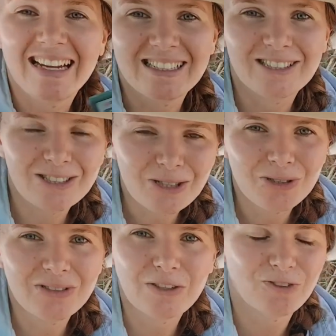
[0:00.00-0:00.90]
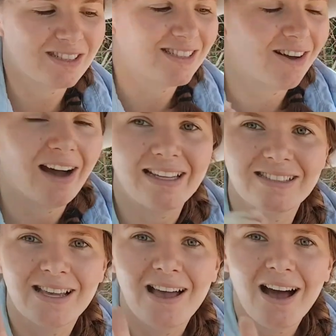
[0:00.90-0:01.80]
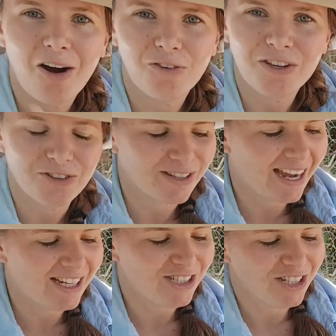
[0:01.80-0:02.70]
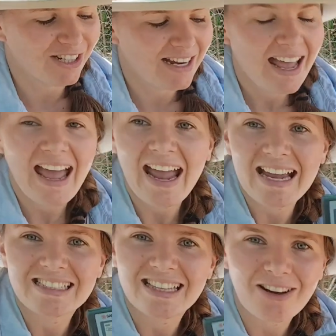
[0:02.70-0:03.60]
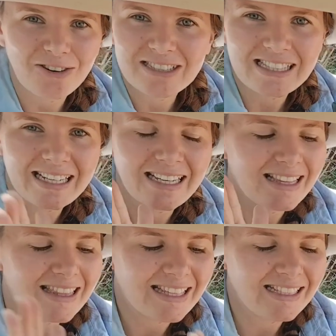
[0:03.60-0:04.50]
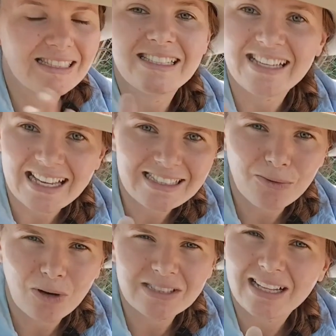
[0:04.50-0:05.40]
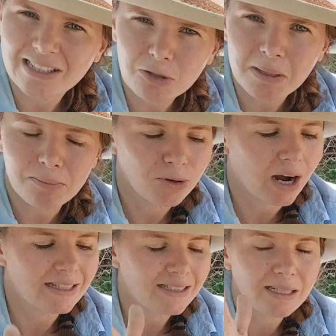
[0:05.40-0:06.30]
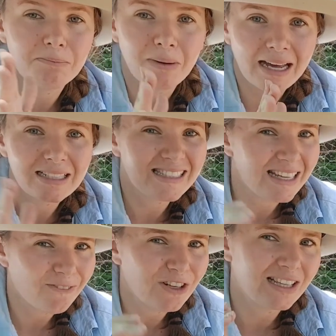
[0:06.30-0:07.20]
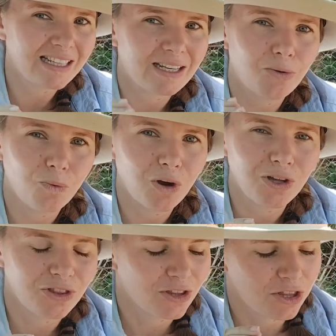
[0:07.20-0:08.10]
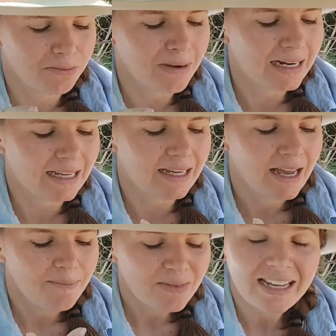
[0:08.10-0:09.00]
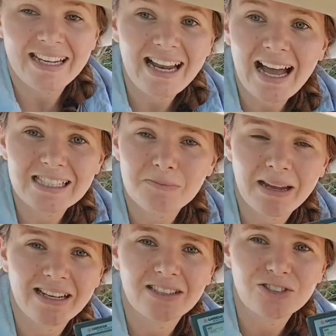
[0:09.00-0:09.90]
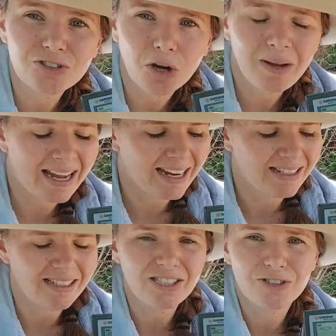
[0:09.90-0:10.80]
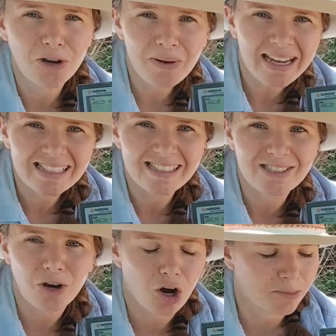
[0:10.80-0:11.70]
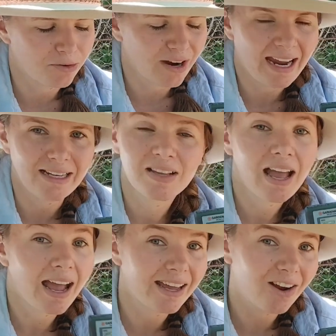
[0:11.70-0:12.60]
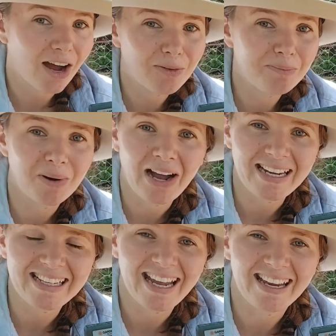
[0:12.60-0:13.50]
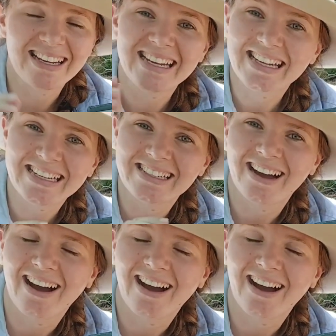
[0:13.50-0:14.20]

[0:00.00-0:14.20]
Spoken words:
into two different sides of irrigation, and honestly, this, yes, it was a little bit pricey, but definitely worth the money. It has been so handy, so easy to operate, and I would buy it again in a